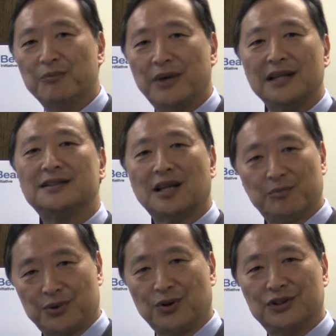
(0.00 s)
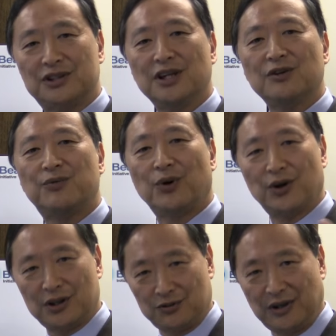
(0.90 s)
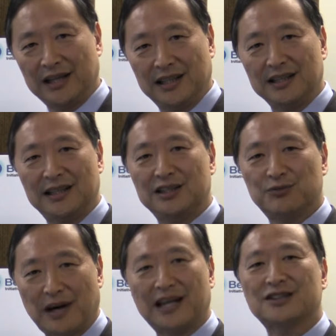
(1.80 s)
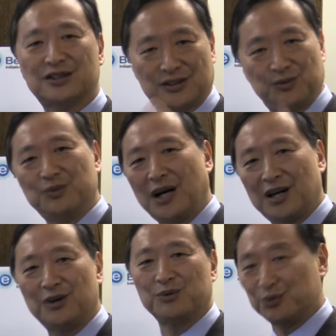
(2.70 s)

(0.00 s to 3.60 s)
based approach for writing these masks, uh,